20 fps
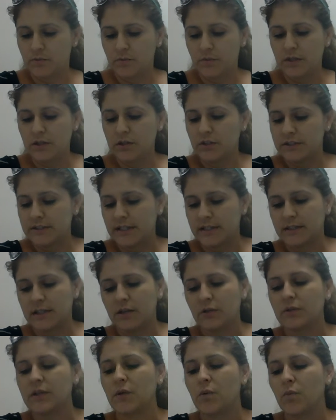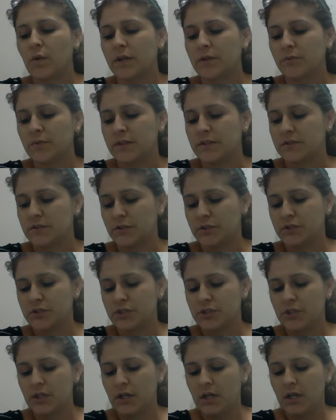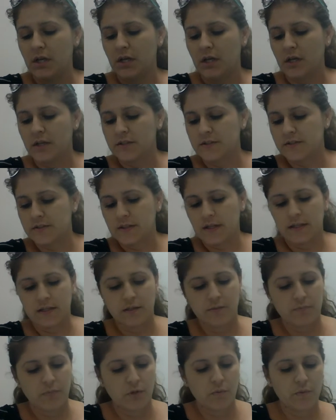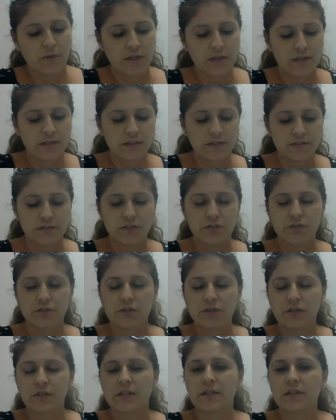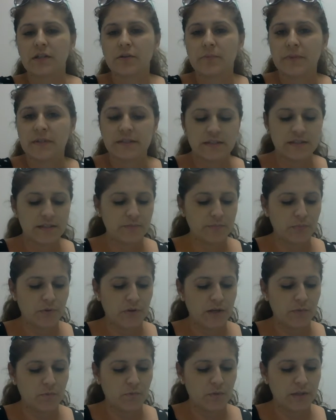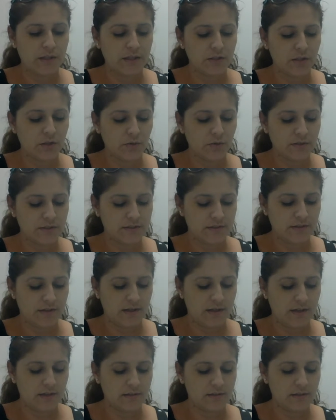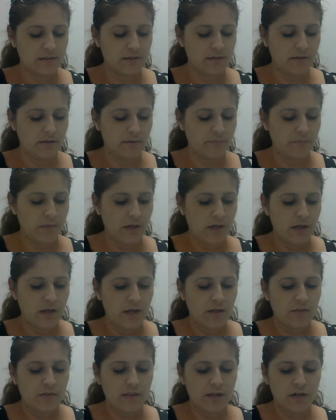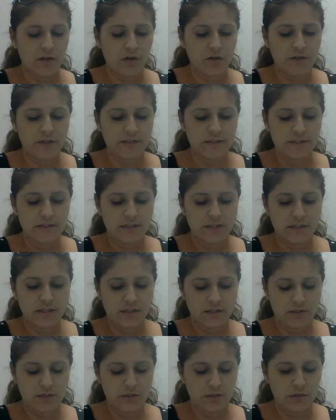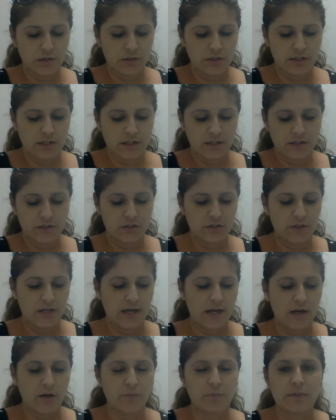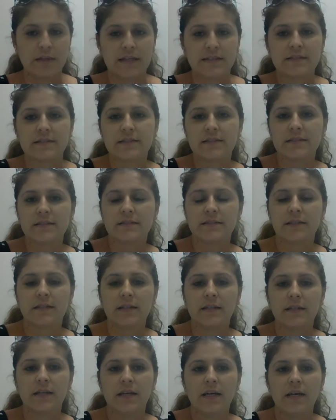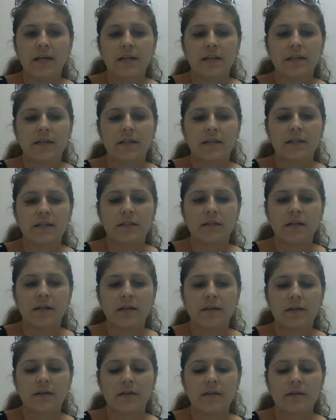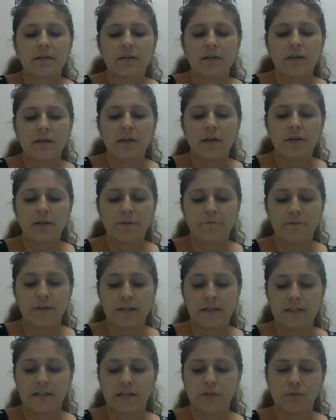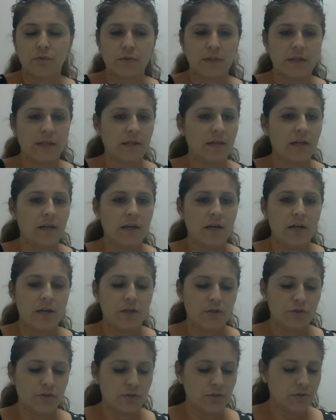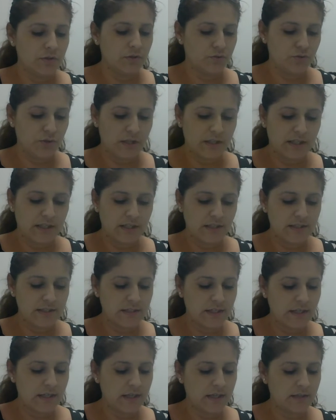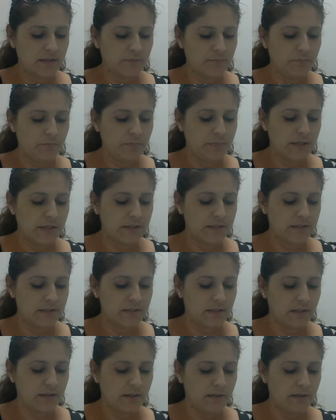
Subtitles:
We looked at not only one research study, but we continue to look a little bit deeper, and we noticed that they are indeed looking into how plasticity can affect not only drug intake, but